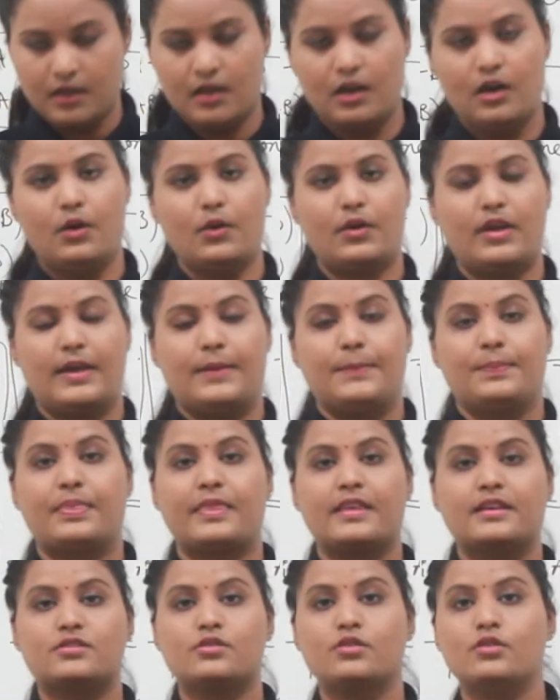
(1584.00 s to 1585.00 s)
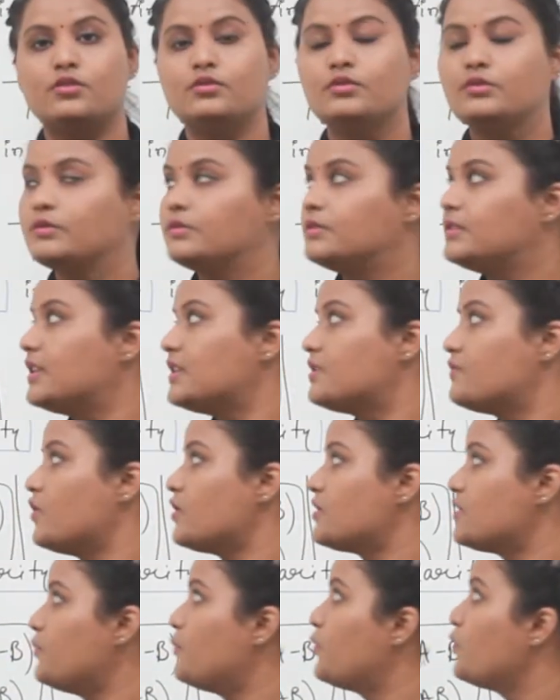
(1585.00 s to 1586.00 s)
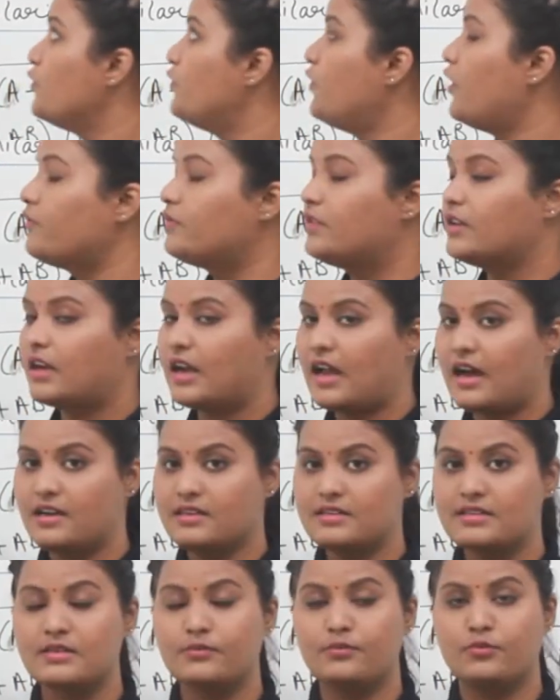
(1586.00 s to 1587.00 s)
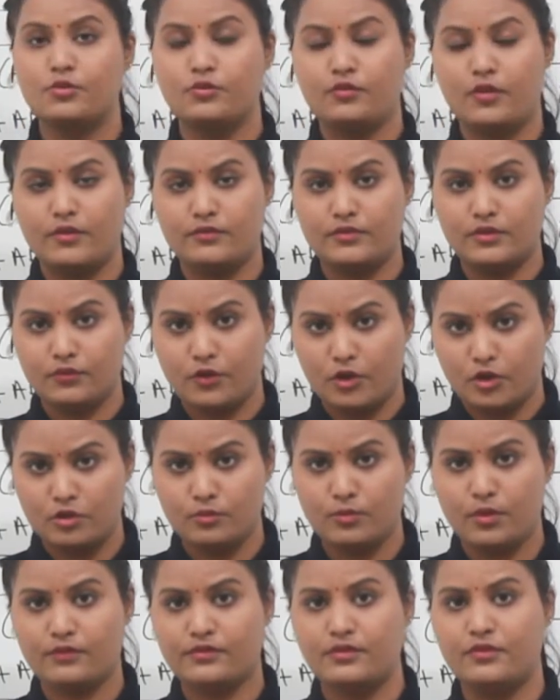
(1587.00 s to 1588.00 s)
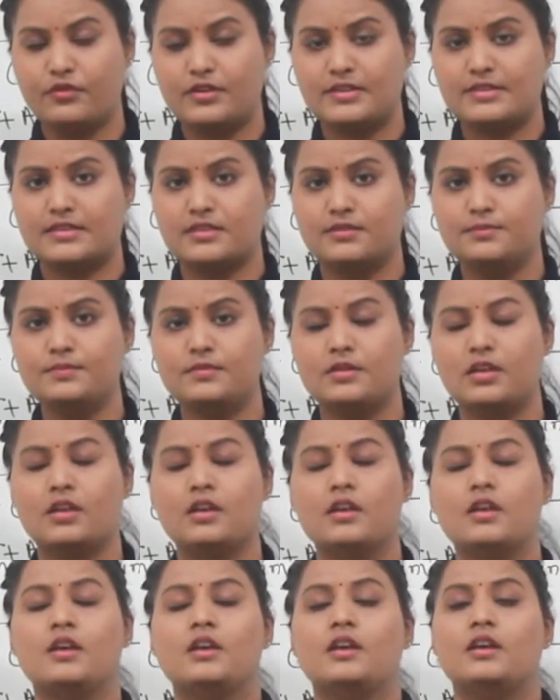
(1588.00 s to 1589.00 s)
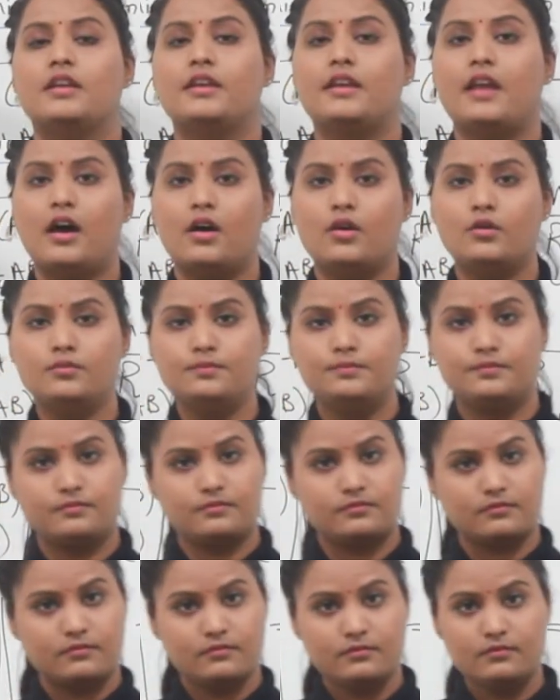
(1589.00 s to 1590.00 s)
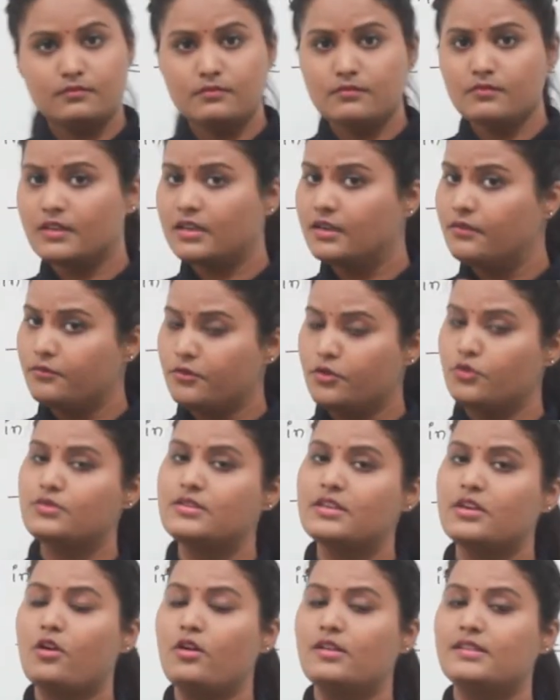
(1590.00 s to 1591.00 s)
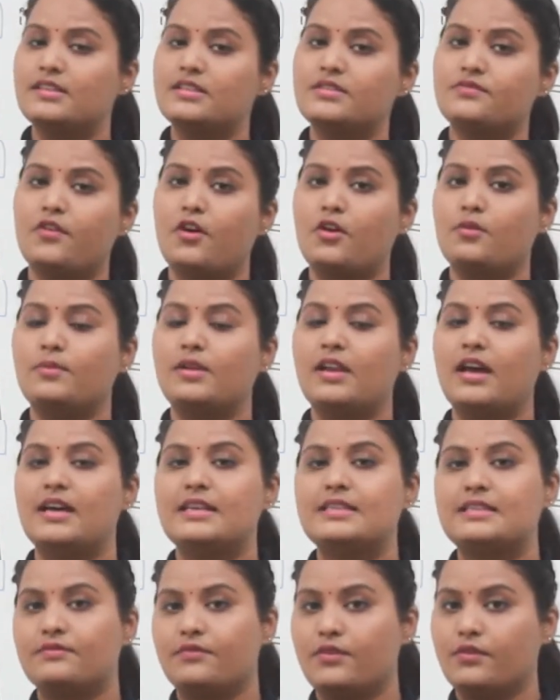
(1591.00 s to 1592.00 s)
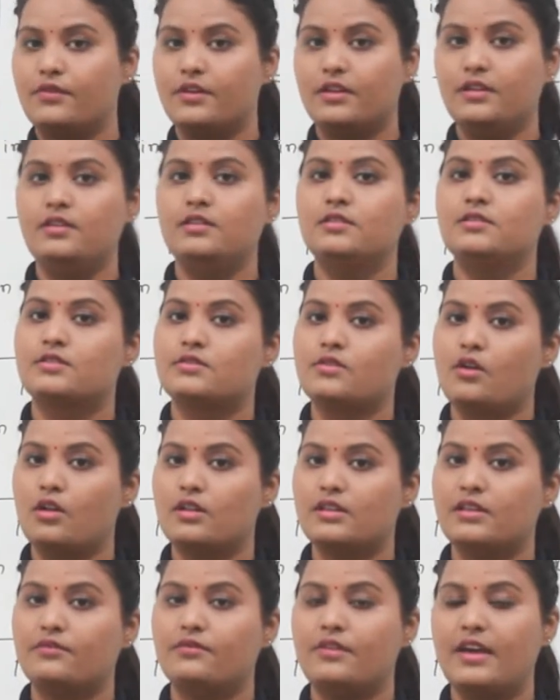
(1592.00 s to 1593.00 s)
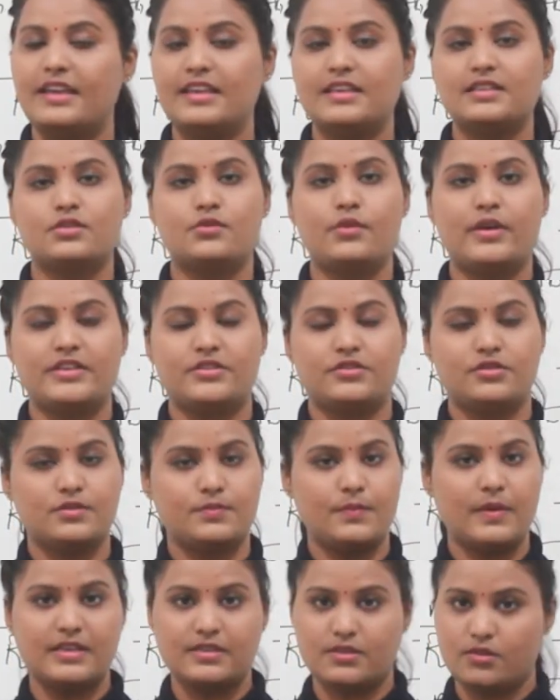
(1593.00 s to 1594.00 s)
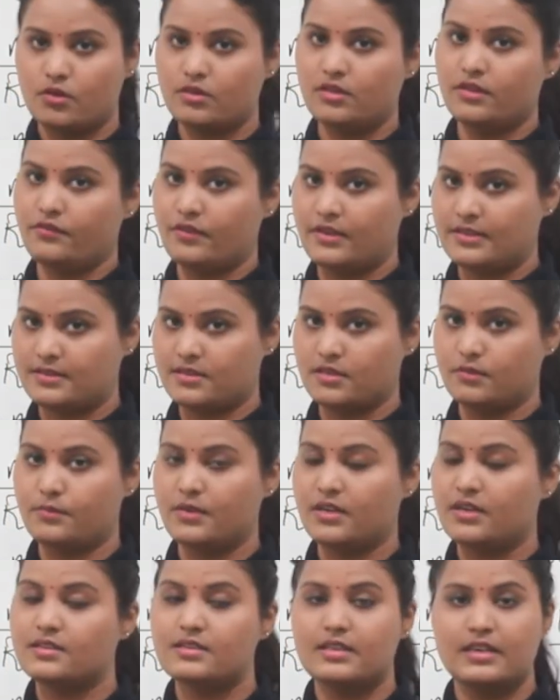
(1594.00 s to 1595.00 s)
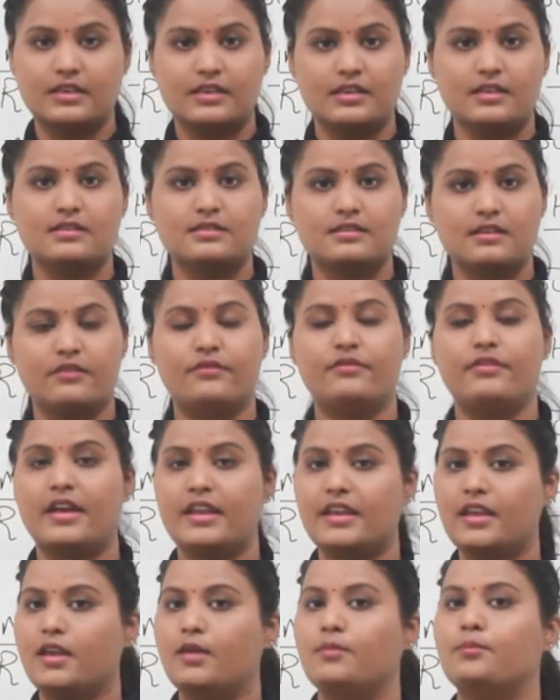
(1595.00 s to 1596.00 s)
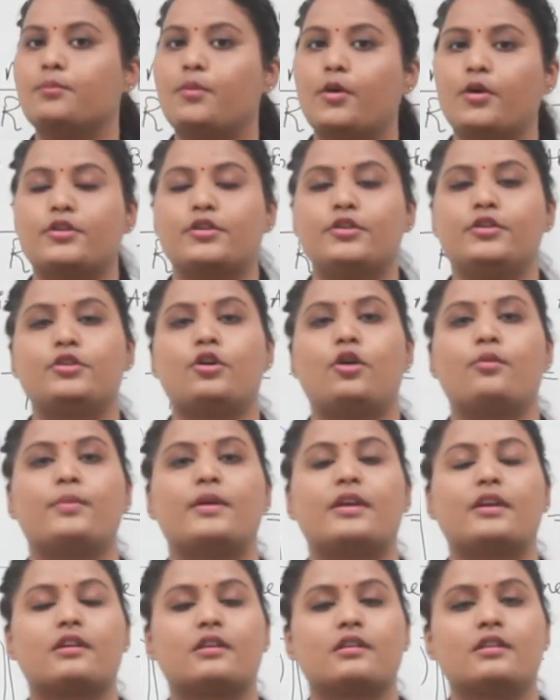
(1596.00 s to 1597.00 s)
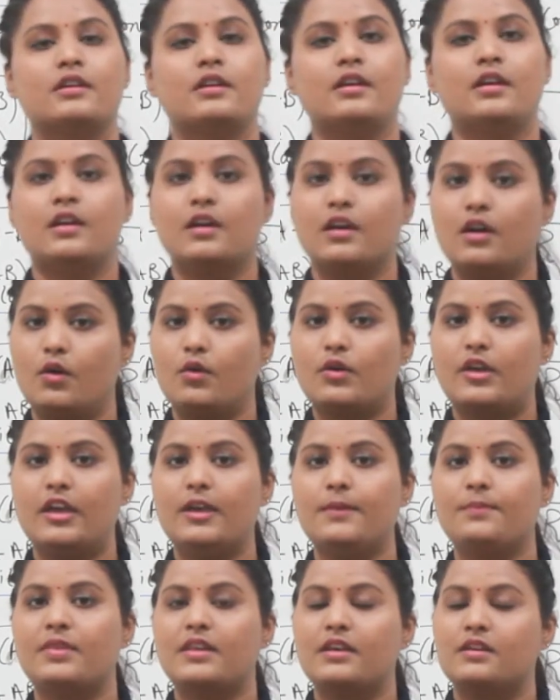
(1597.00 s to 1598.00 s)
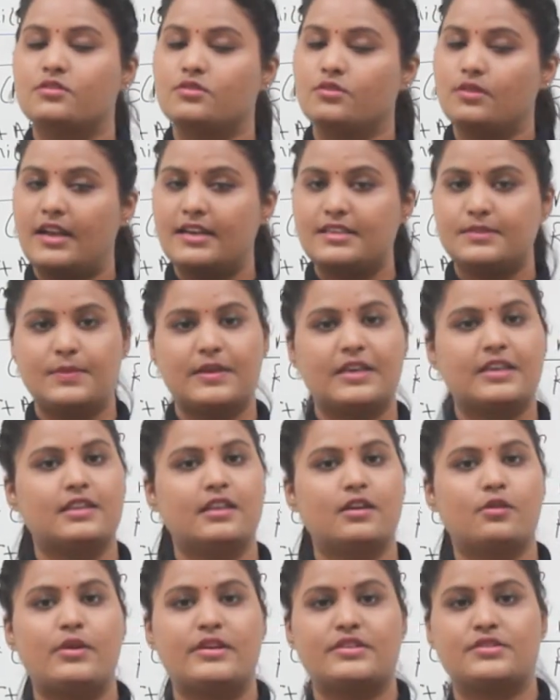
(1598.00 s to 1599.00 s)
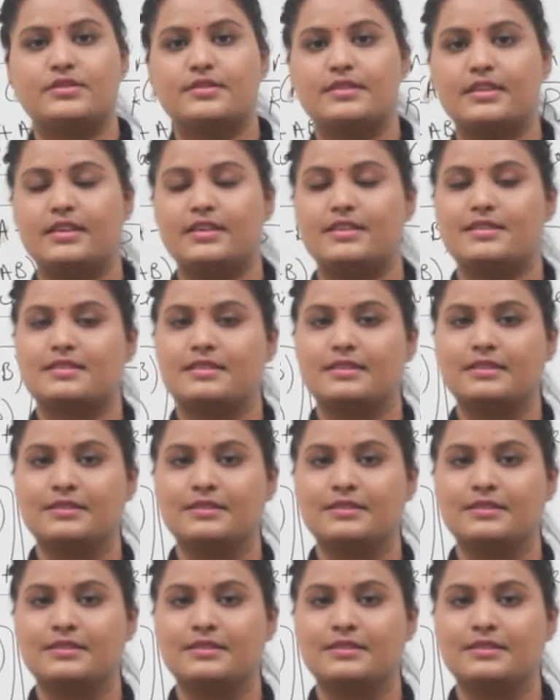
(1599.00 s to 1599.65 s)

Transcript: Okay, so this was the proof of the class, proof of the volume of the frustum. Now, using all these formulas, we will solve the various questions based on the frustum, because it is a very important topic. Okay, so let's begin the question series.